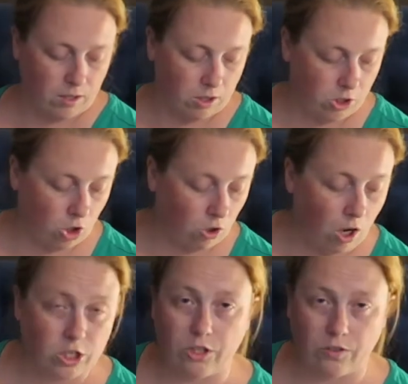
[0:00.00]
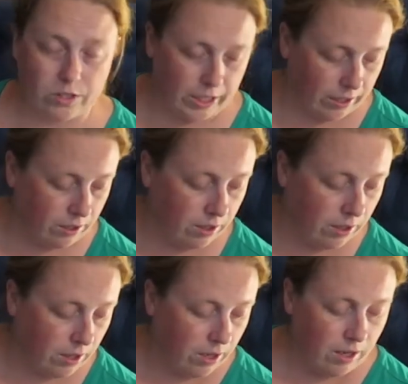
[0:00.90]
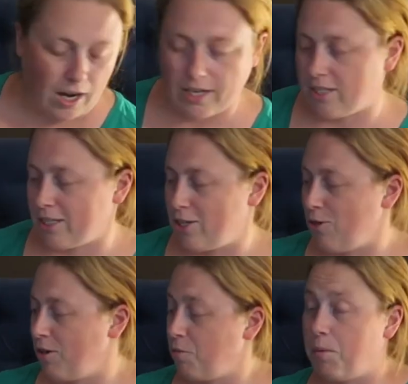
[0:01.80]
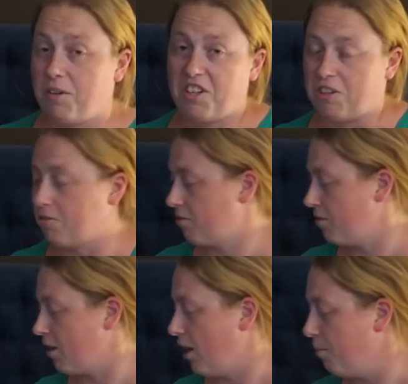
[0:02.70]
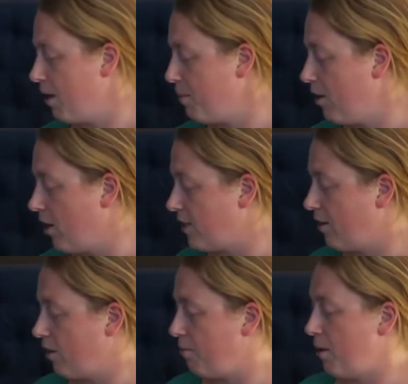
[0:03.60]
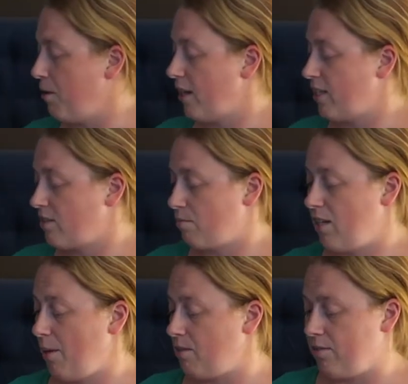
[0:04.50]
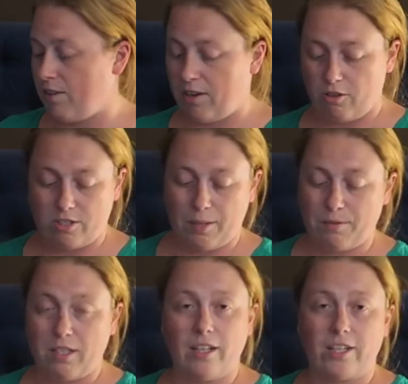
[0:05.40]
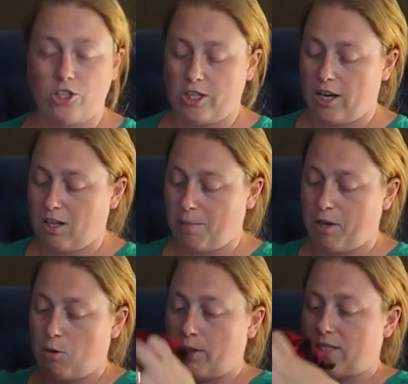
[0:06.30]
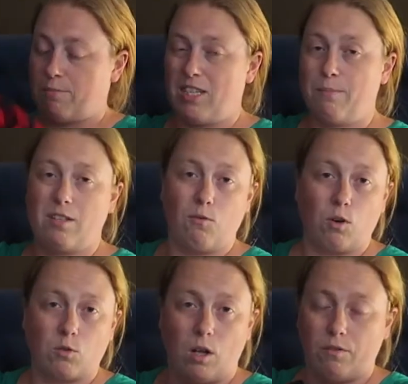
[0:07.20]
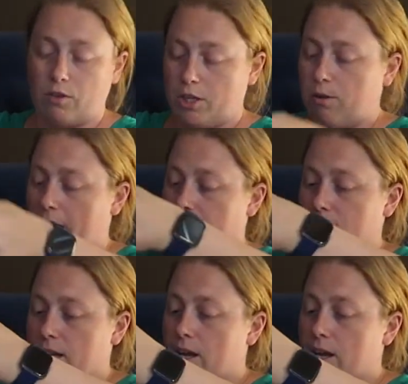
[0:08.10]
your laundry routine. I just like to know what other people do. Maybe you guys have some tips. If you have any other tips that you like to share, let me know what some tips have worked well for you guys